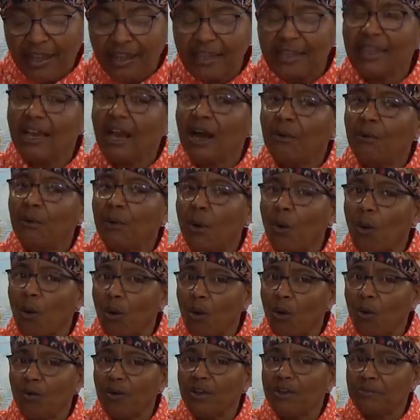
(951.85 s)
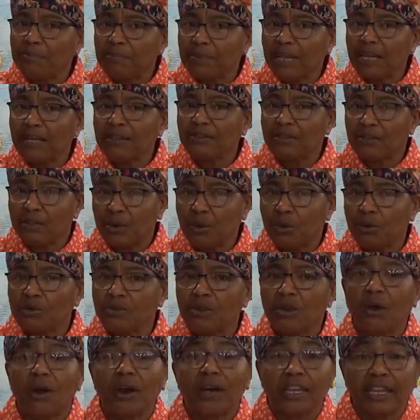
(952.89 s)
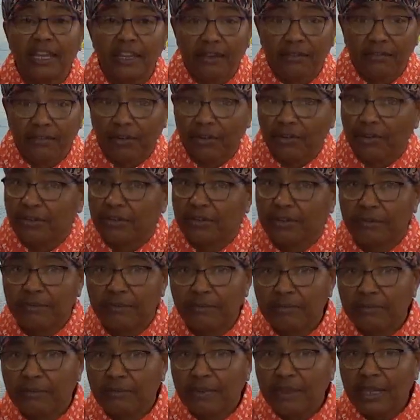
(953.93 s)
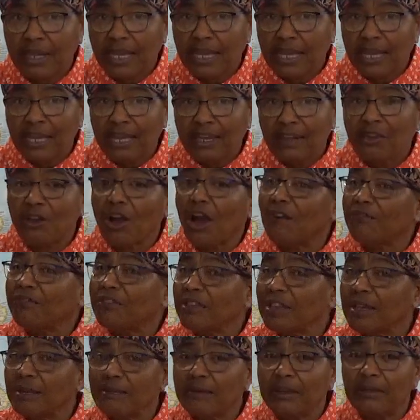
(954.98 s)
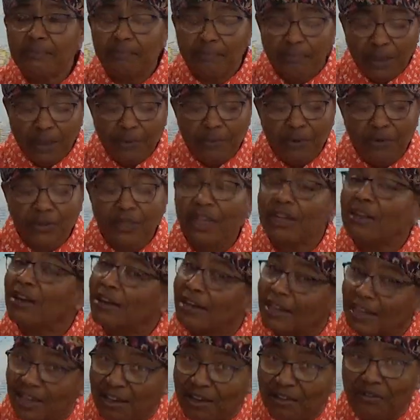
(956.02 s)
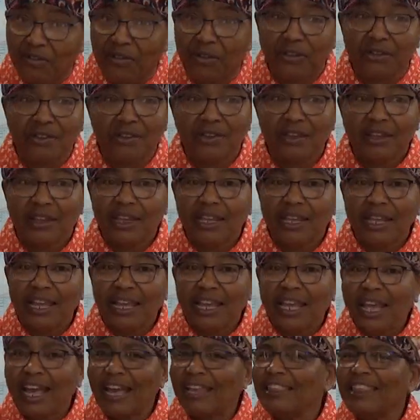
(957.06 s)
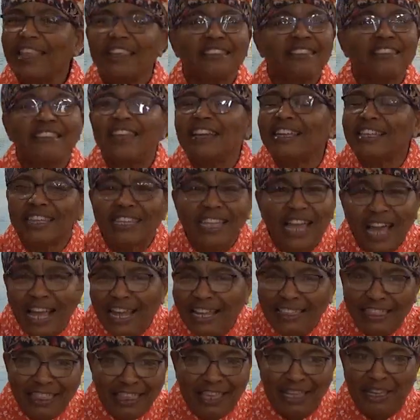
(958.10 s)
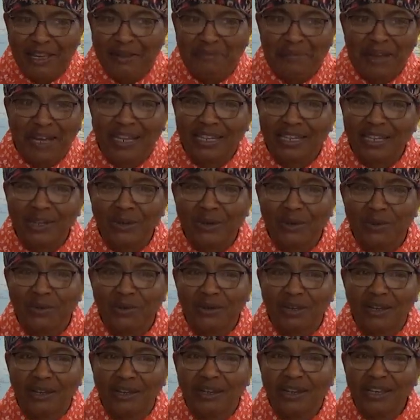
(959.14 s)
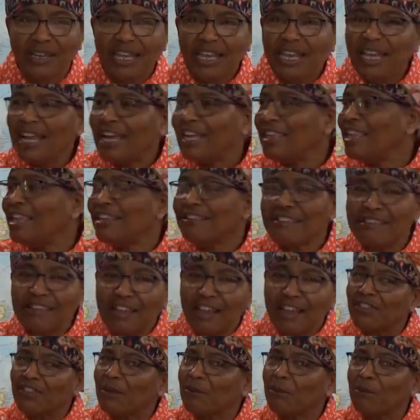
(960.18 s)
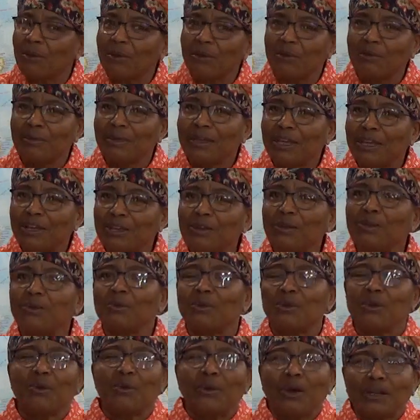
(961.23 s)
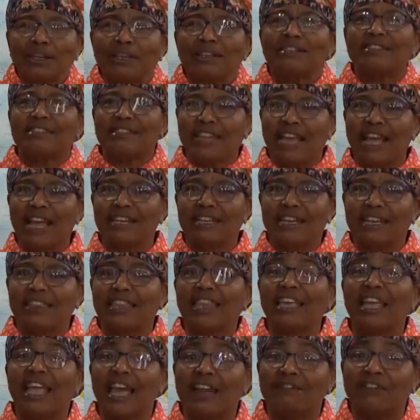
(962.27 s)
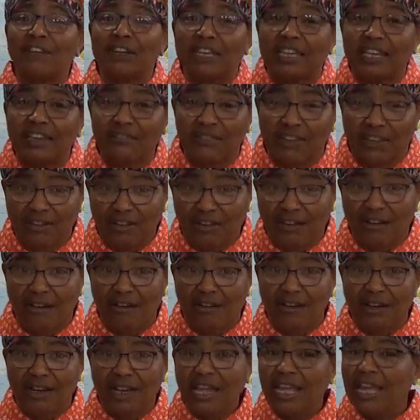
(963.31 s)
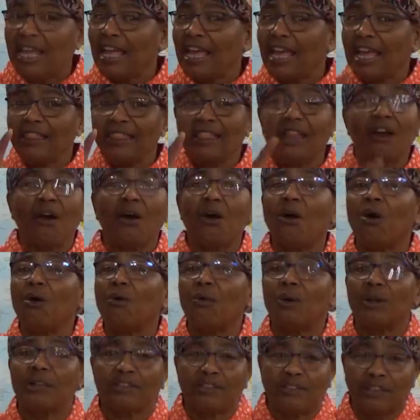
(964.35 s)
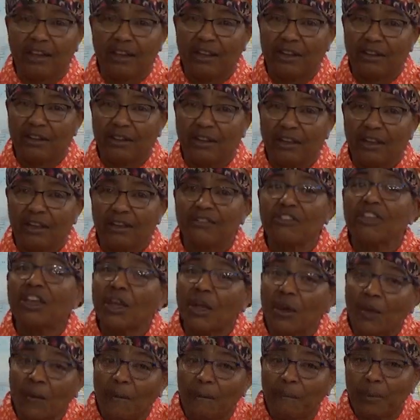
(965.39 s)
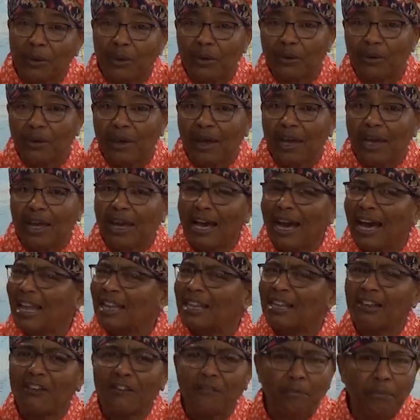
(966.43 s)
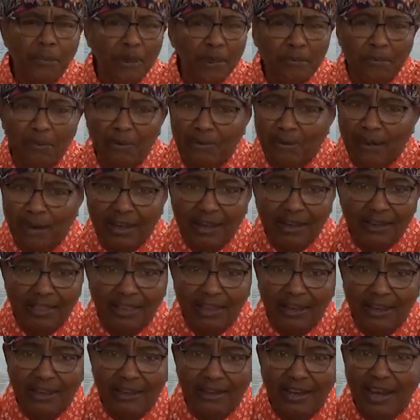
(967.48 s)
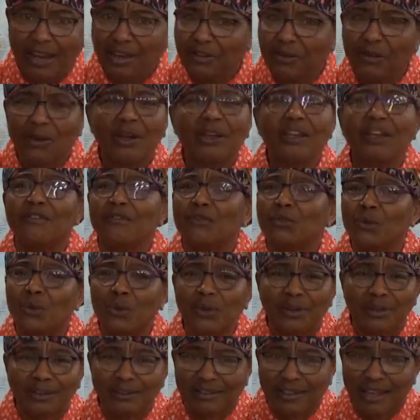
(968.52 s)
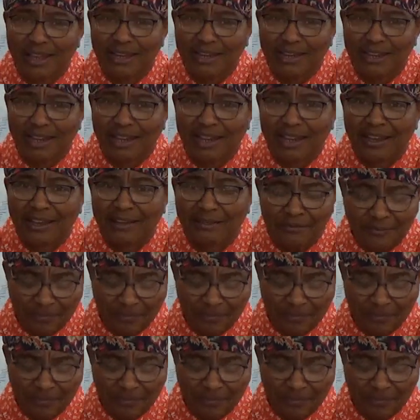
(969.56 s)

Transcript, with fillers: Yah will always bless those that are givers. You know, I've seen people that are givers, and there's none like them. Hallelujah. And there's that will you, you understand that they have a giving heart and they're always there to help you. I love people like that. I do. I love daughters like that.